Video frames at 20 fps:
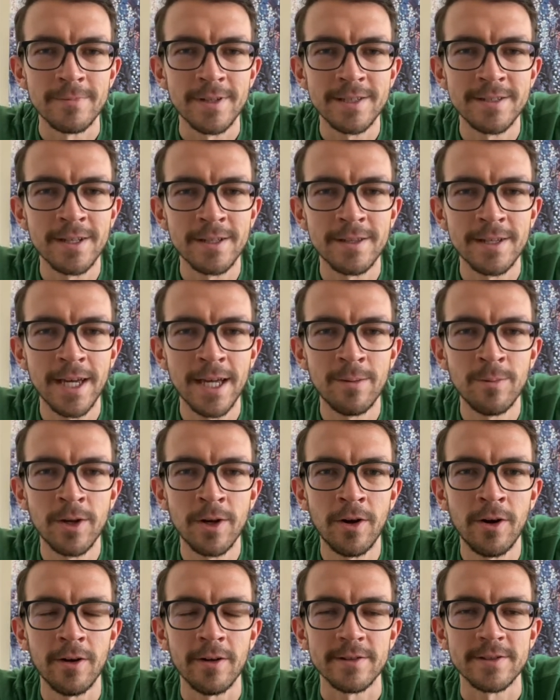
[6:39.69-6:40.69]
That's not the game at
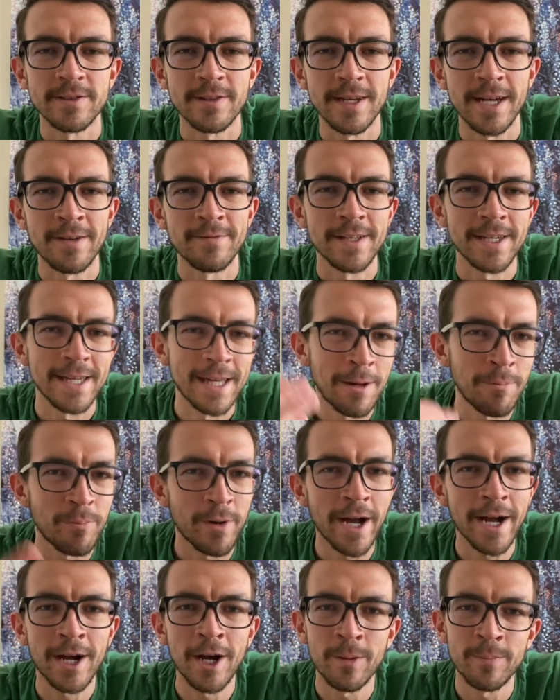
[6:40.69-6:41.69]
all. So they have to get
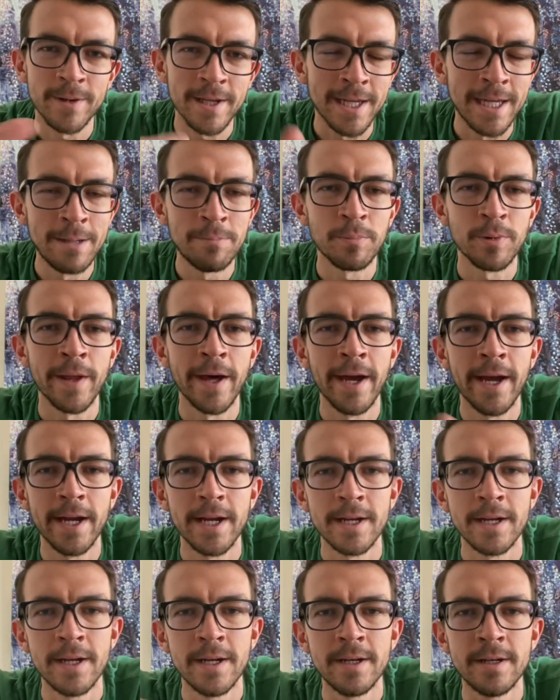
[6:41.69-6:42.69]
back up and keep
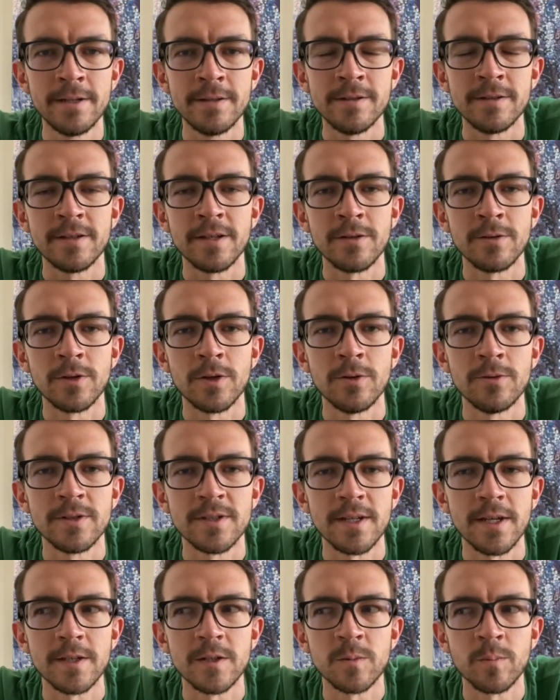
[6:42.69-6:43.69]
playing until you
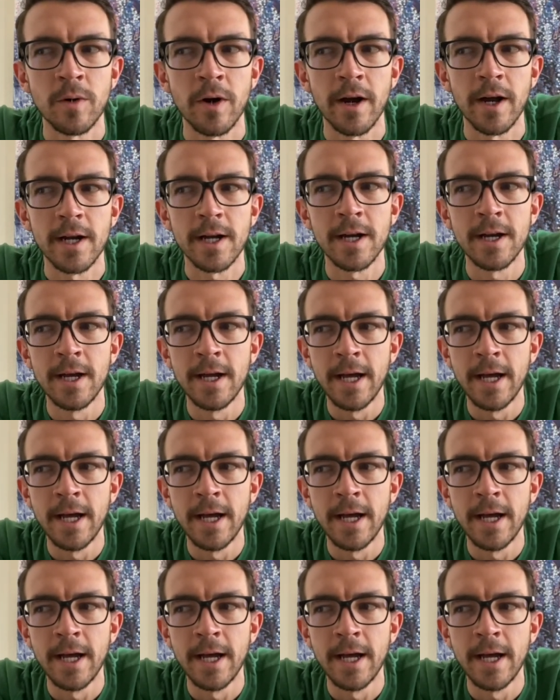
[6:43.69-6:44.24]
say Spark.